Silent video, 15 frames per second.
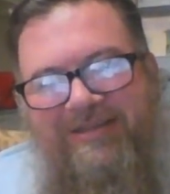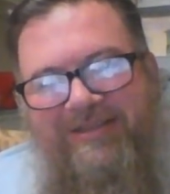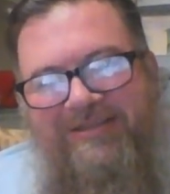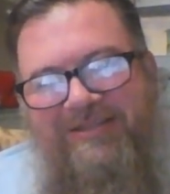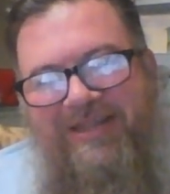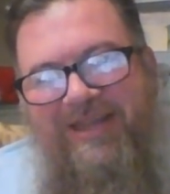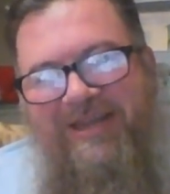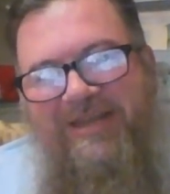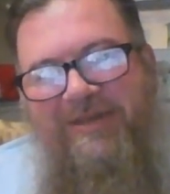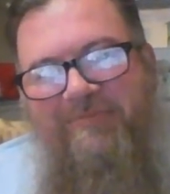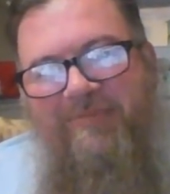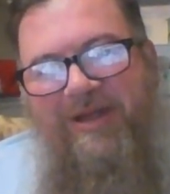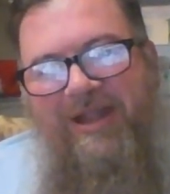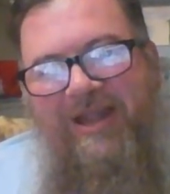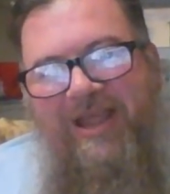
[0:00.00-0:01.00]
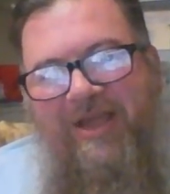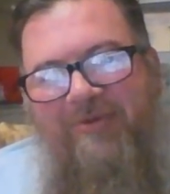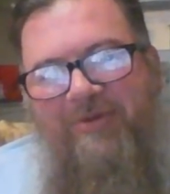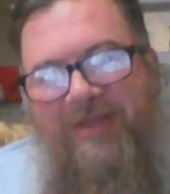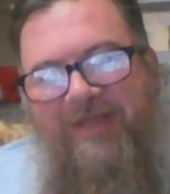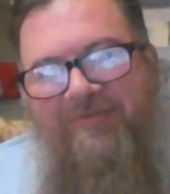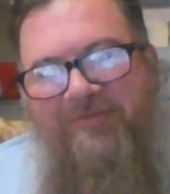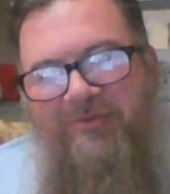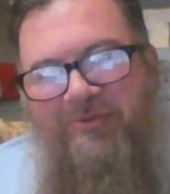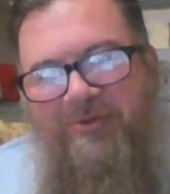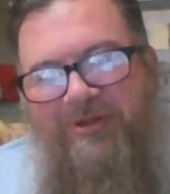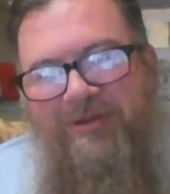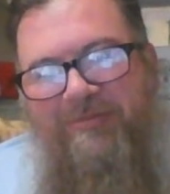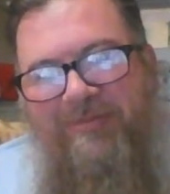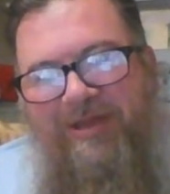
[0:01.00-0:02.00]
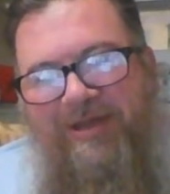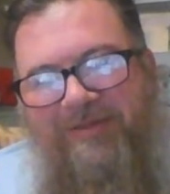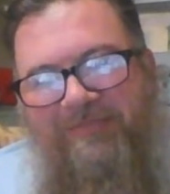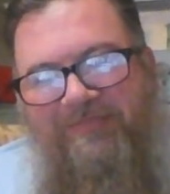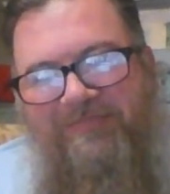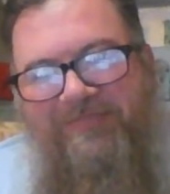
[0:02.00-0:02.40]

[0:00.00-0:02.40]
anybody I would have to worry about.